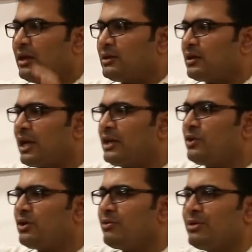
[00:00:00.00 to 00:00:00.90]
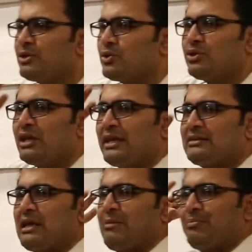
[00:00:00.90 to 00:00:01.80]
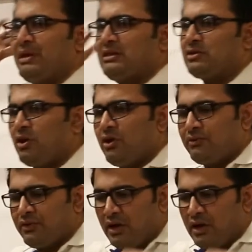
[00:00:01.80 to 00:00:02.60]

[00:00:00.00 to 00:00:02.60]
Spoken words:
Now, can you give me 2-3 examples of